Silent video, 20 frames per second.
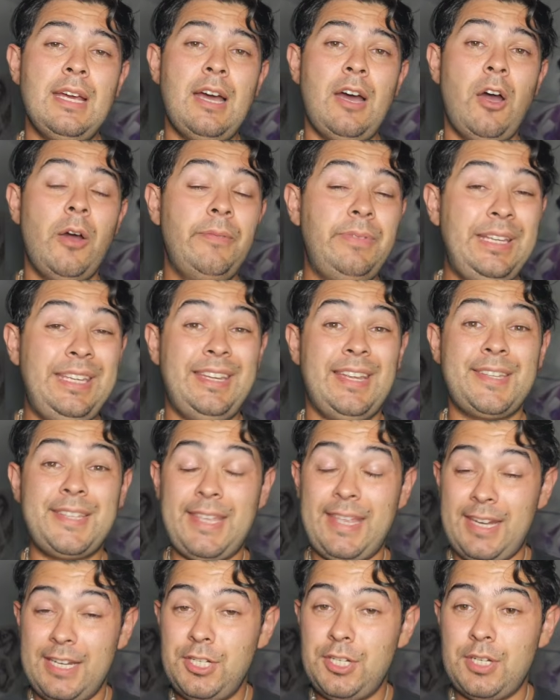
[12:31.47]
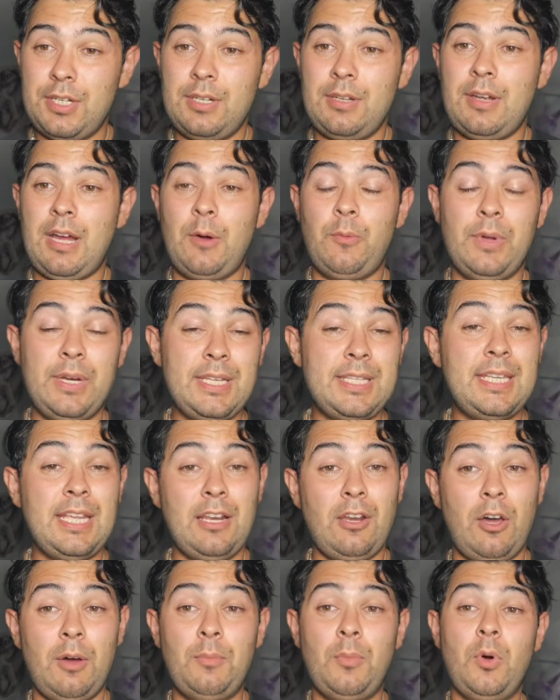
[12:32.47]
Hopefully, he doesn't get injured. I want to see a
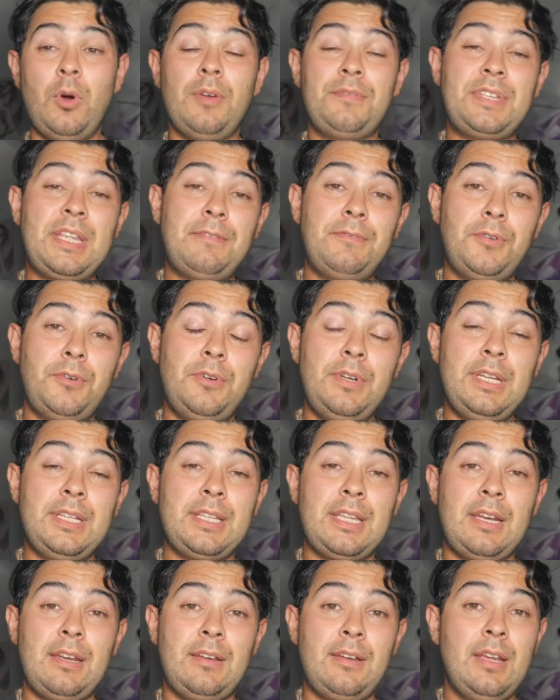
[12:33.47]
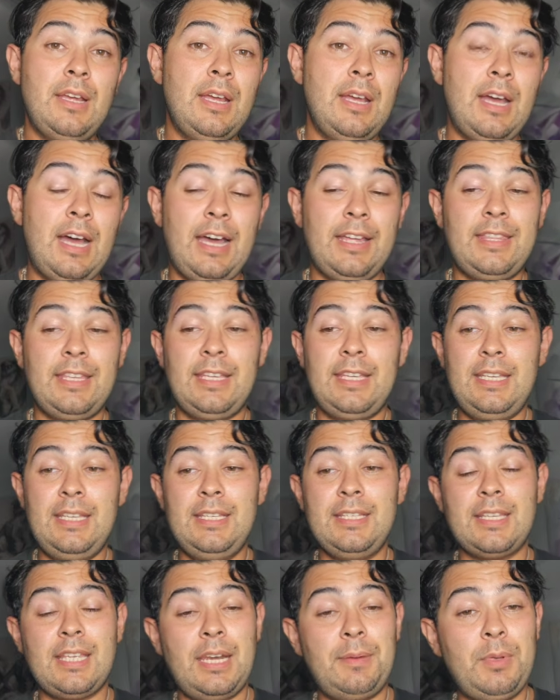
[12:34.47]
lot more of Sevu Reese. And I think
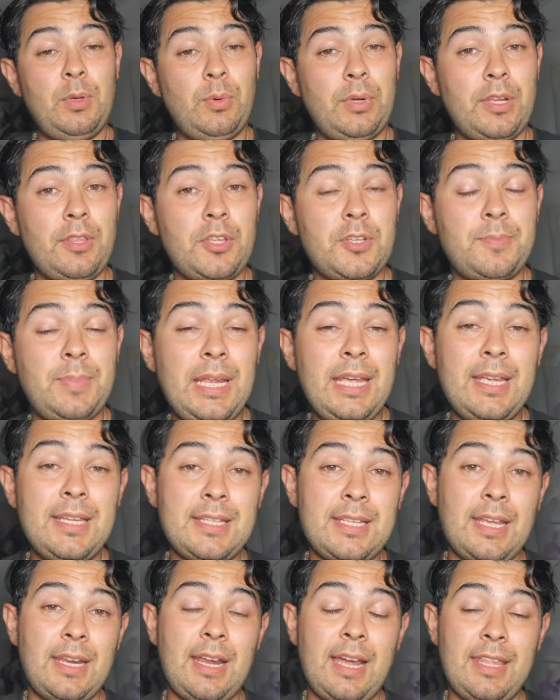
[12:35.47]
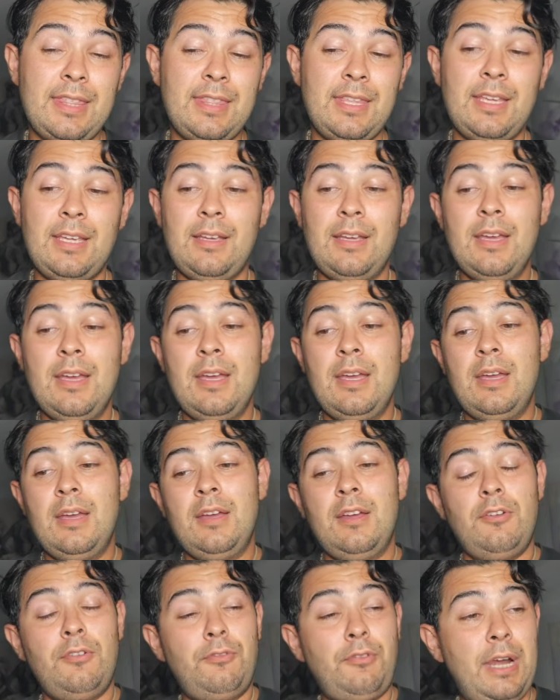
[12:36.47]
he's going to be one of those players that I think
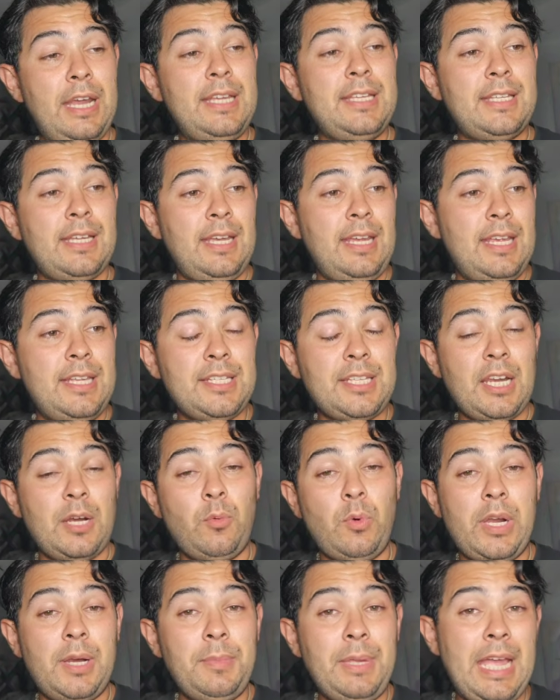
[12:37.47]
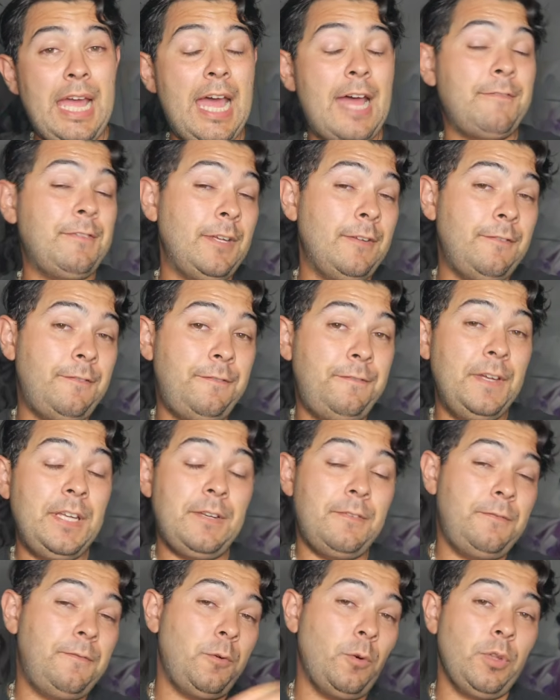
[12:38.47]
Razor is going to want to be having
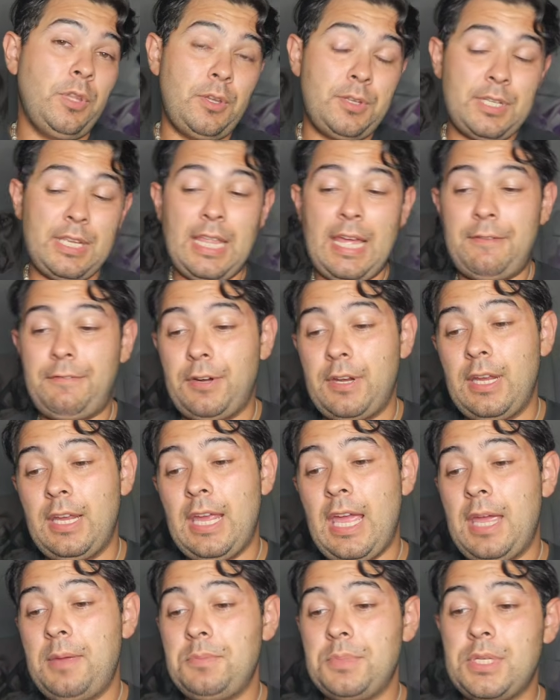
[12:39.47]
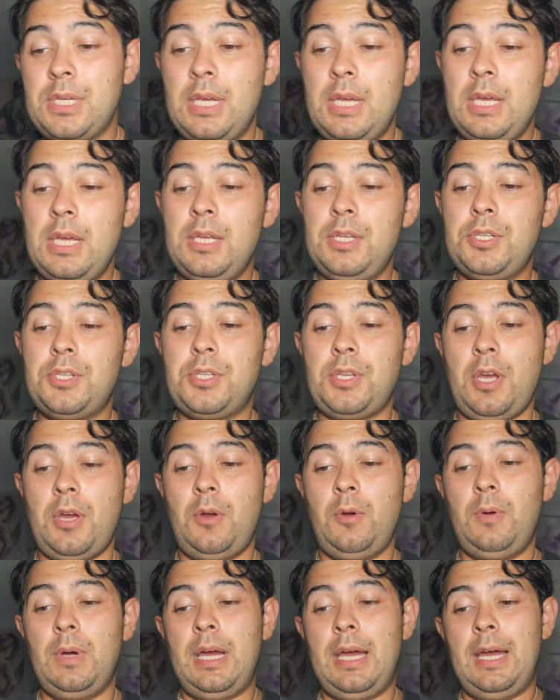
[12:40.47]
fit for the South Africa games.
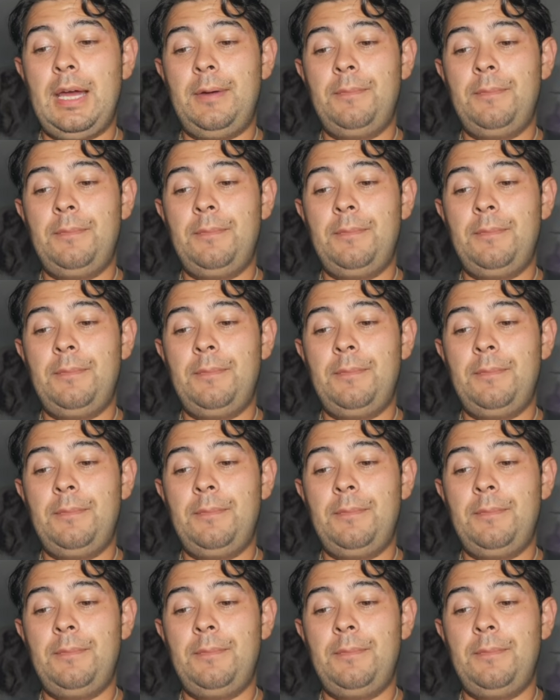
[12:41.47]
So